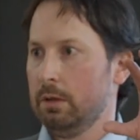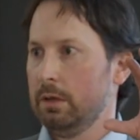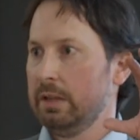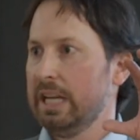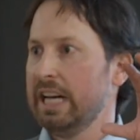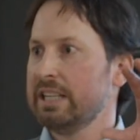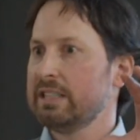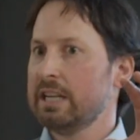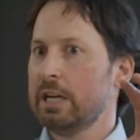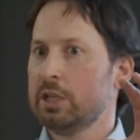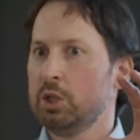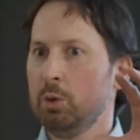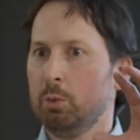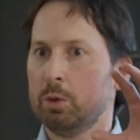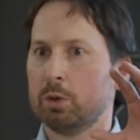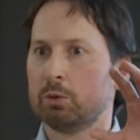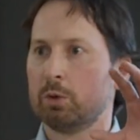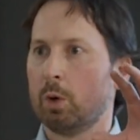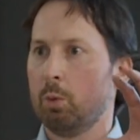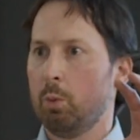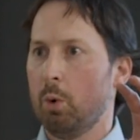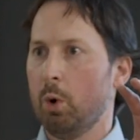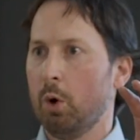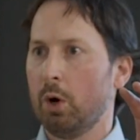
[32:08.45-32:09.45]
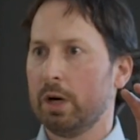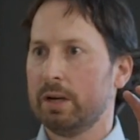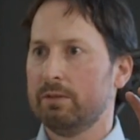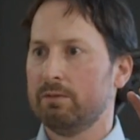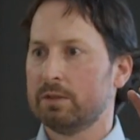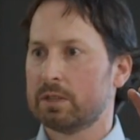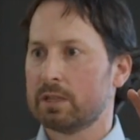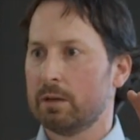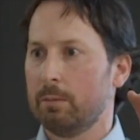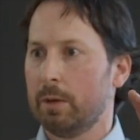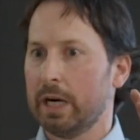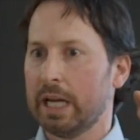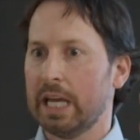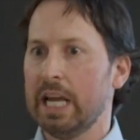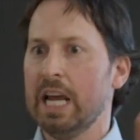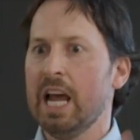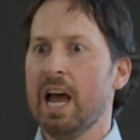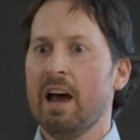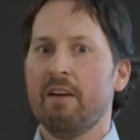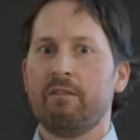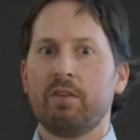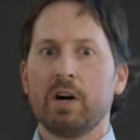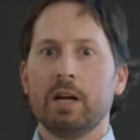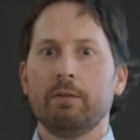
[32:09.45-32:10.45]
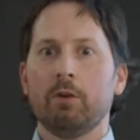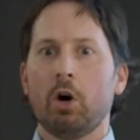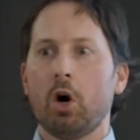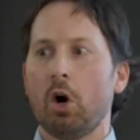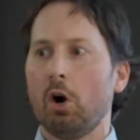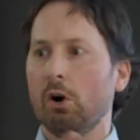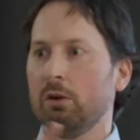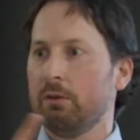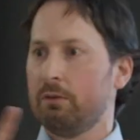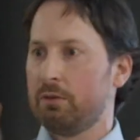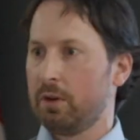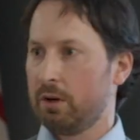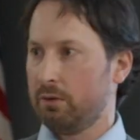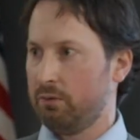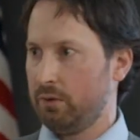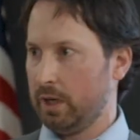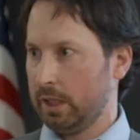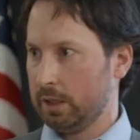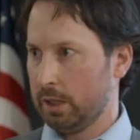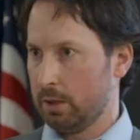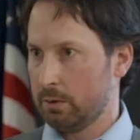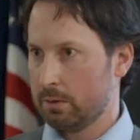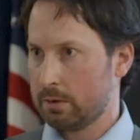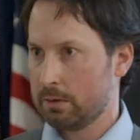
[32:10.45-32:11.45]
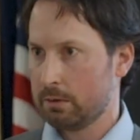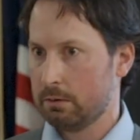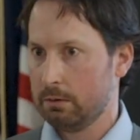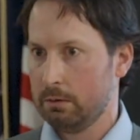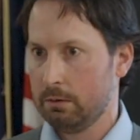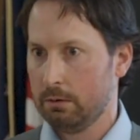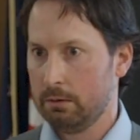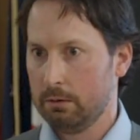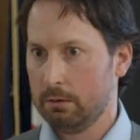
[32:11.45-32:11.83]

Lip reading: That's how you would reward somebody in front of all of their fellows.